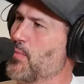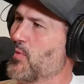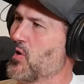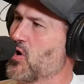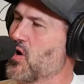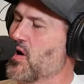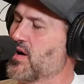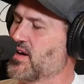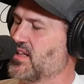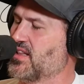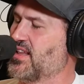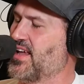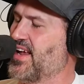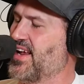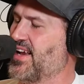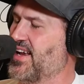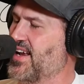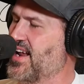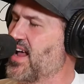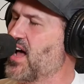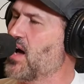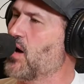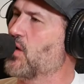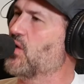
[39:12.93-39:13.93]
already laid it
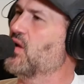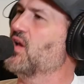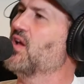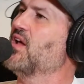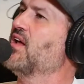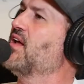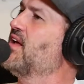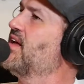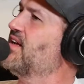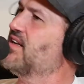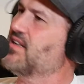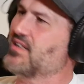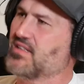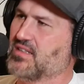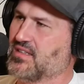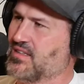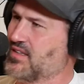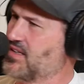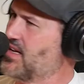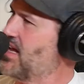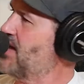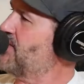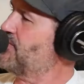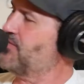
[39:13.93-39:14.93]
out. Have fun.
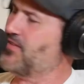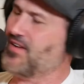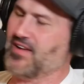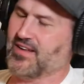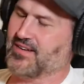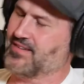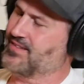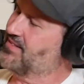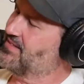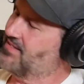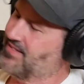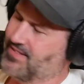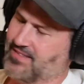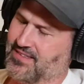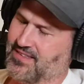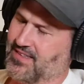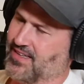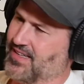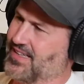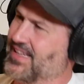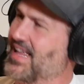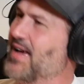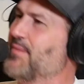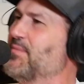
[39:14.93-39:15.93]
Have fun.
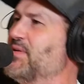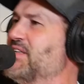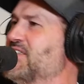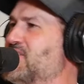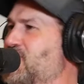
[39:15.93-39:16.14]
That means